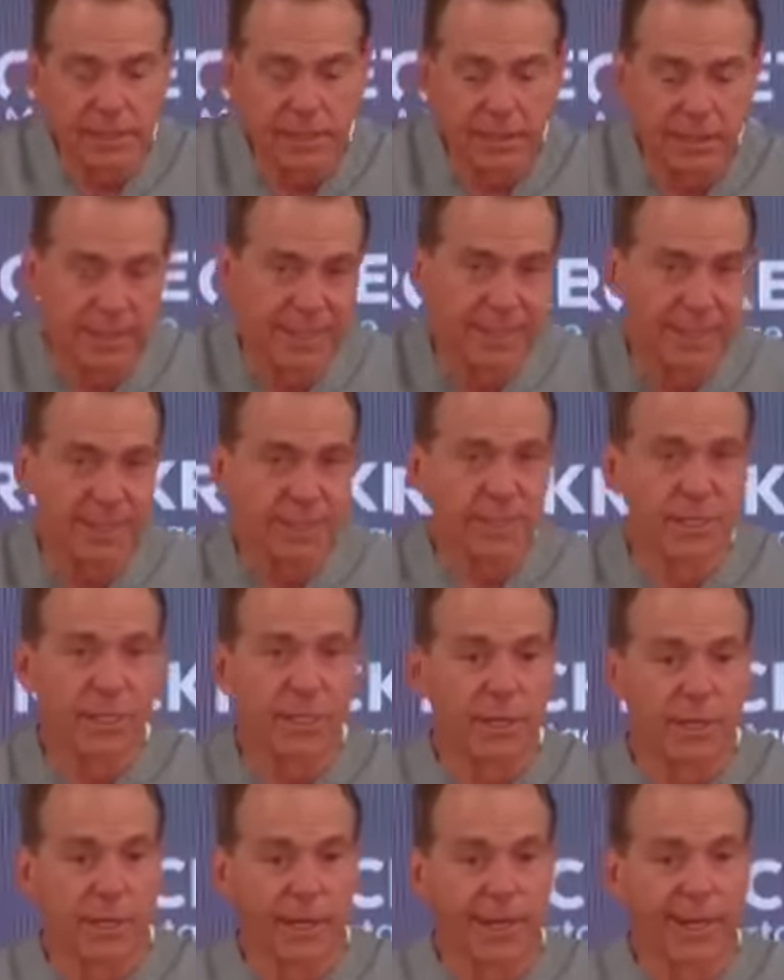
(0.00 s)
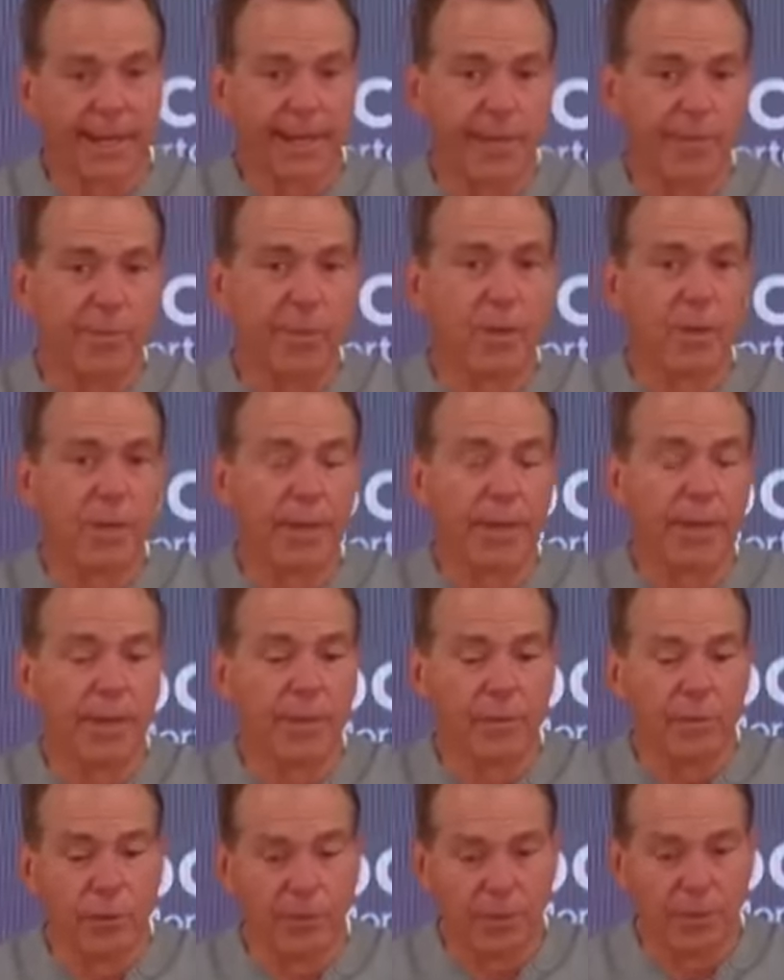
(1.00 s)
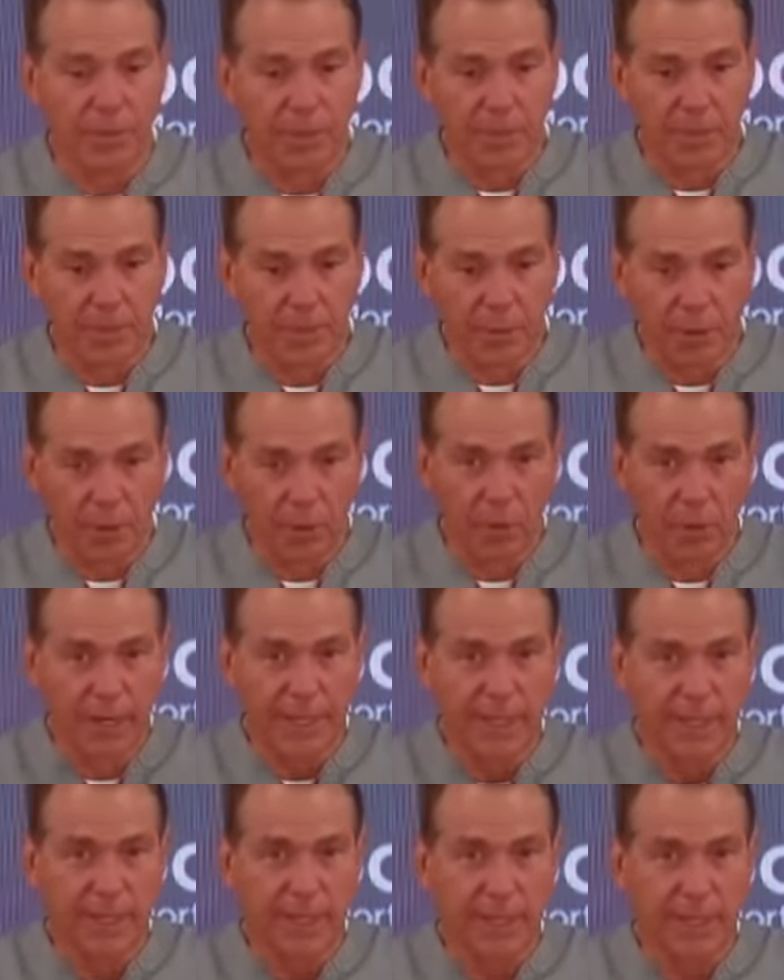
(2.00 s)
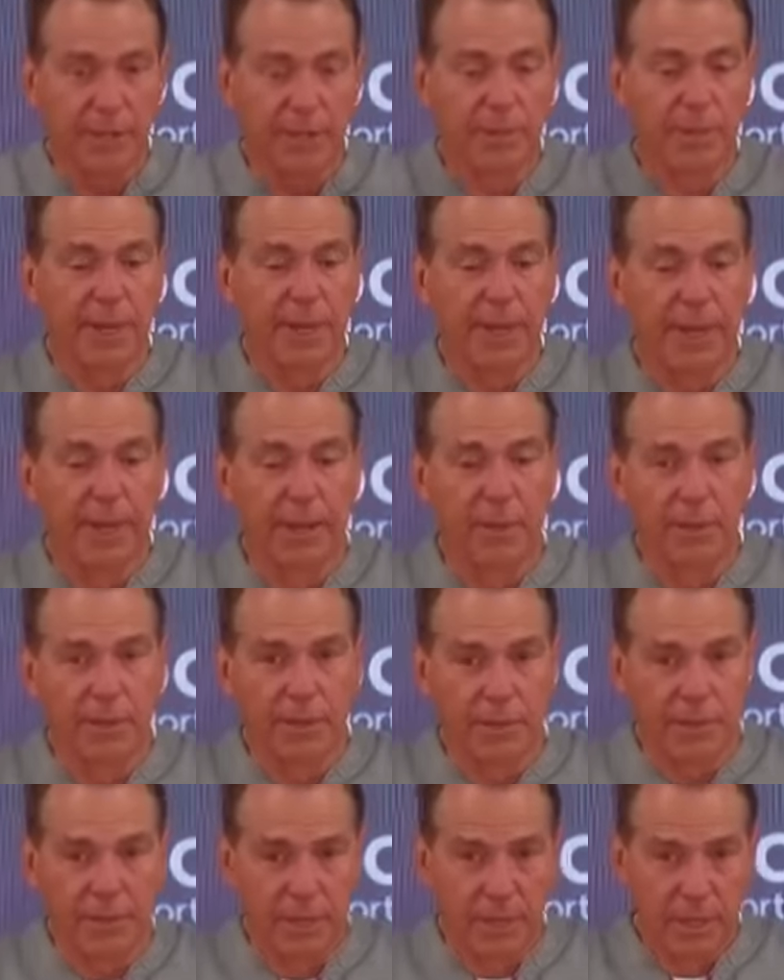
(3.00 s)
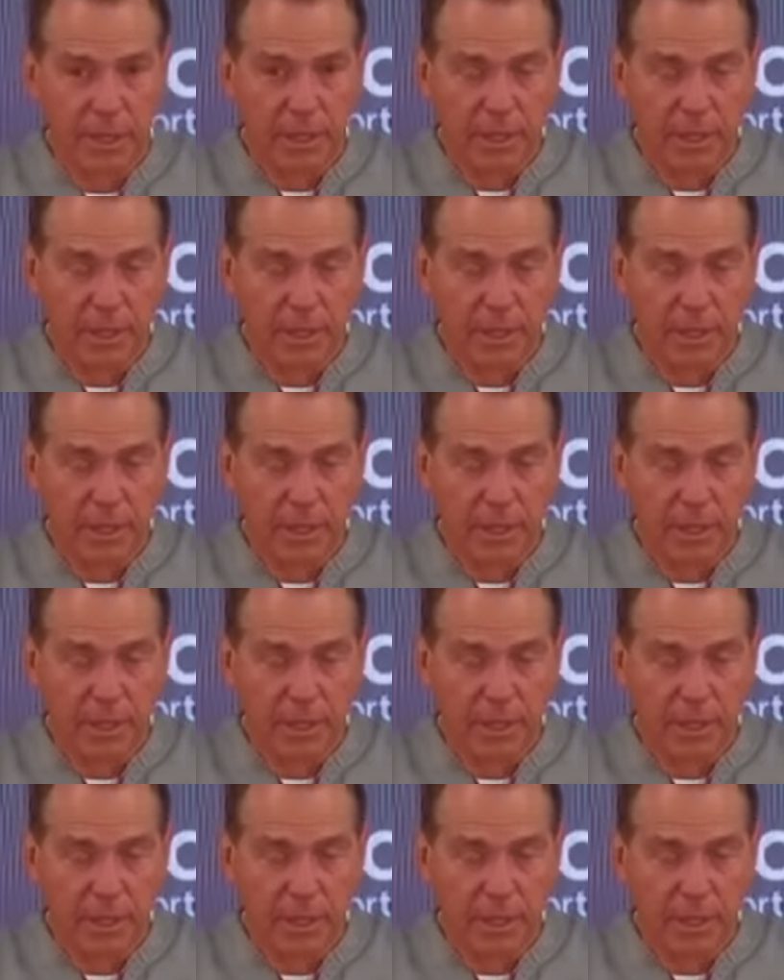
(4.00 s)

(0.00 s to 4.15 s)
necessarily a play when people are running into the POW and